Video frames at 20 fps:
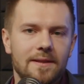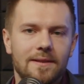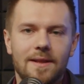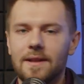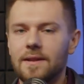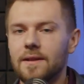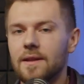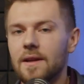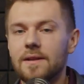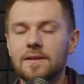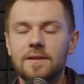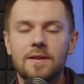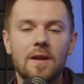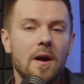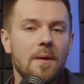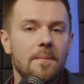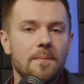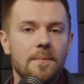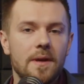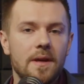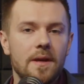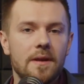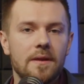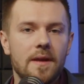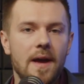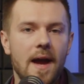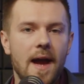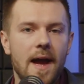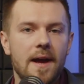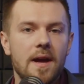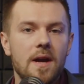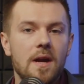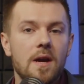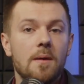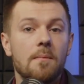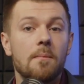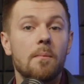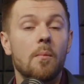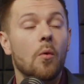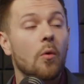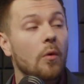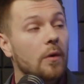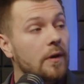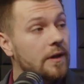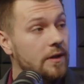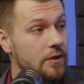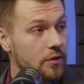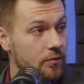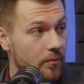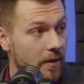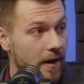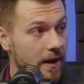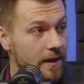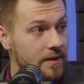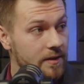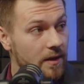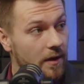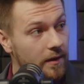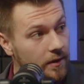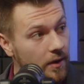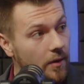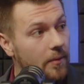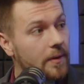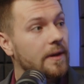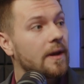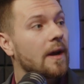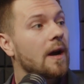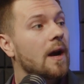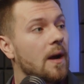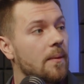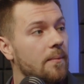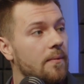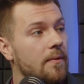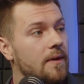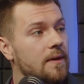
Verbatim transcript: that does not mean that mortgage rates are going up.